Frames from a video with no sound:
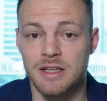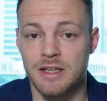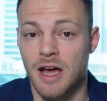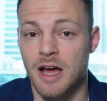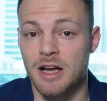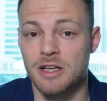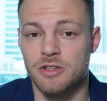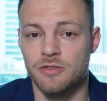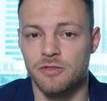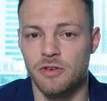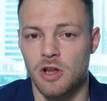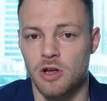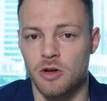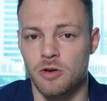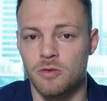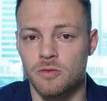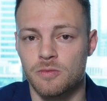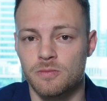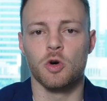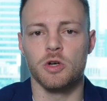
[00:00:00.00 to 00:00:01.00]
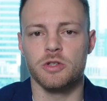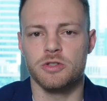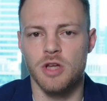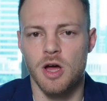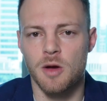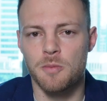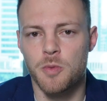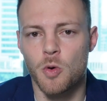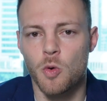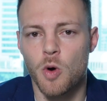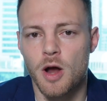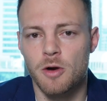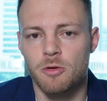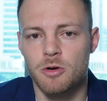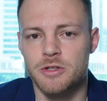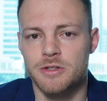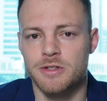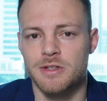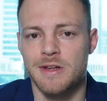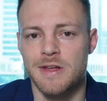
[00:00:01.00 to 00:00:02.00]
cash flow. For example, I
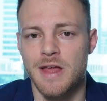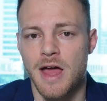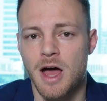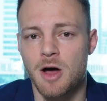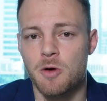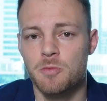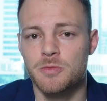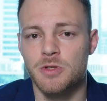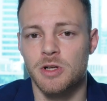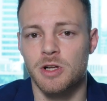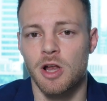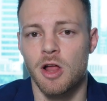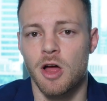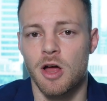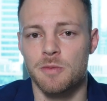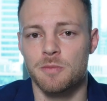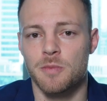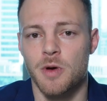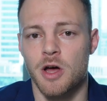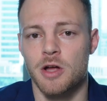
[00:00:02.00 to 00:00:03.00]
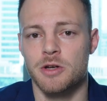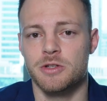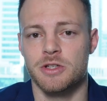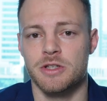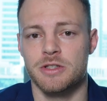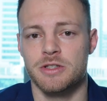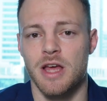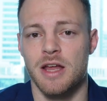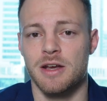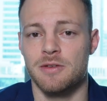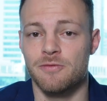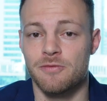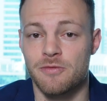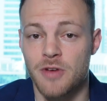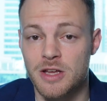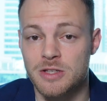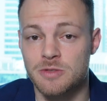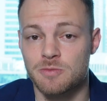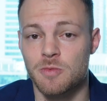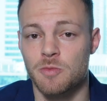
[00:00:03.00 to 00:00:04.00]
recently helped a client purchase an
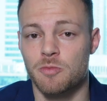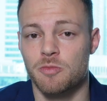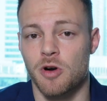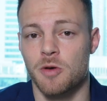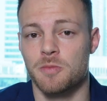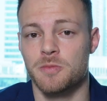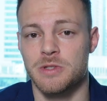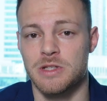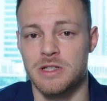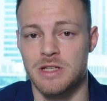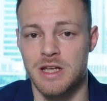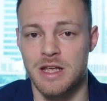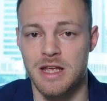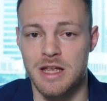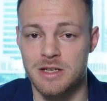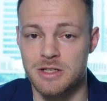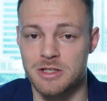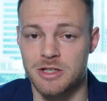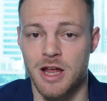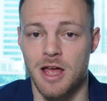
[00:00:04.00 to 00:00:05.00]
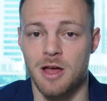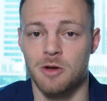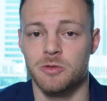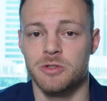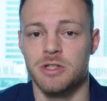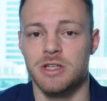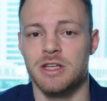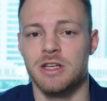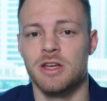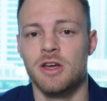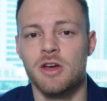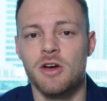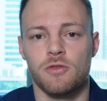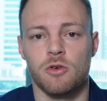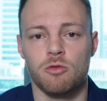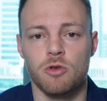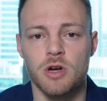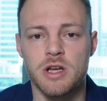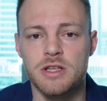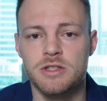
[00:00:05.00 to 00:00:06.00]
investment property in JLT.
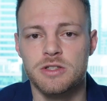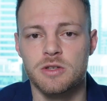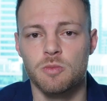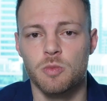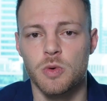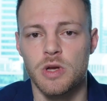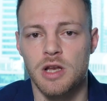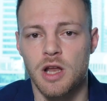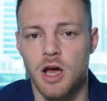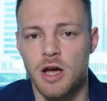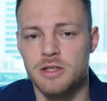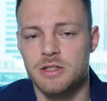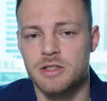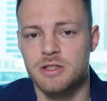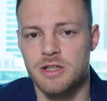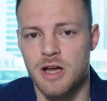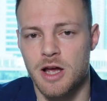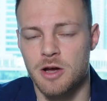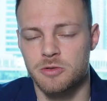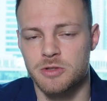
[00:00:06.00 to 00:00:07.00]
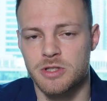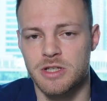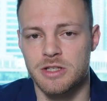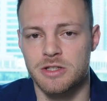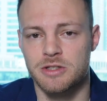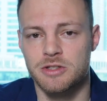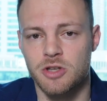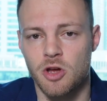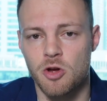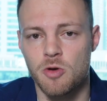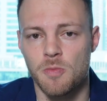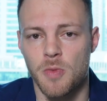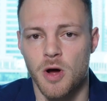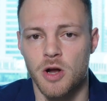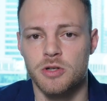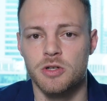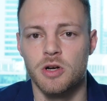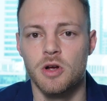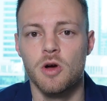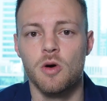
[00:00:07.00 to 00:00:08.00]
The reason we liked JLT so
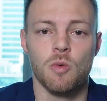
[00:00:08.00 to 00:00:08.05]
much